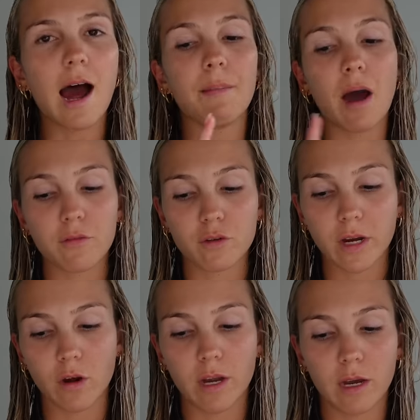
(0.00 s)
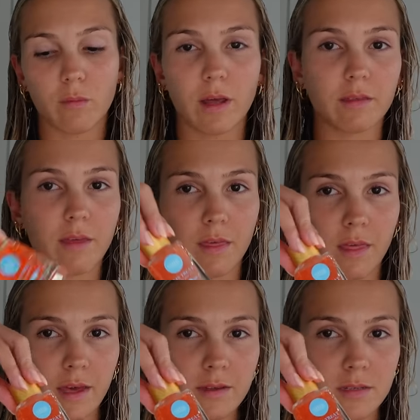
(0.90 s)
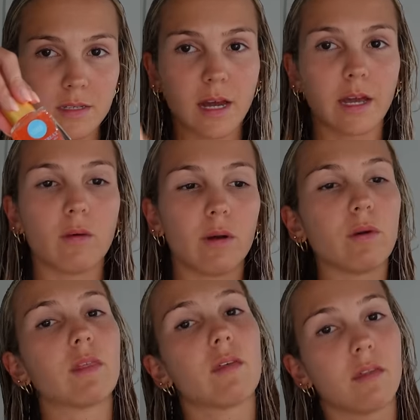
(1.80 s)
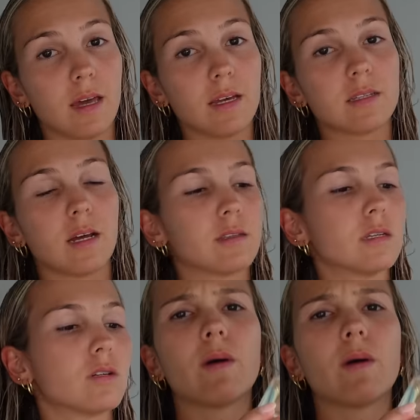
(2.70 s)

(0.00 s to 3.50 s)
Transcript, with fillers: Um, after I go in with this, I go in with this. Now this is a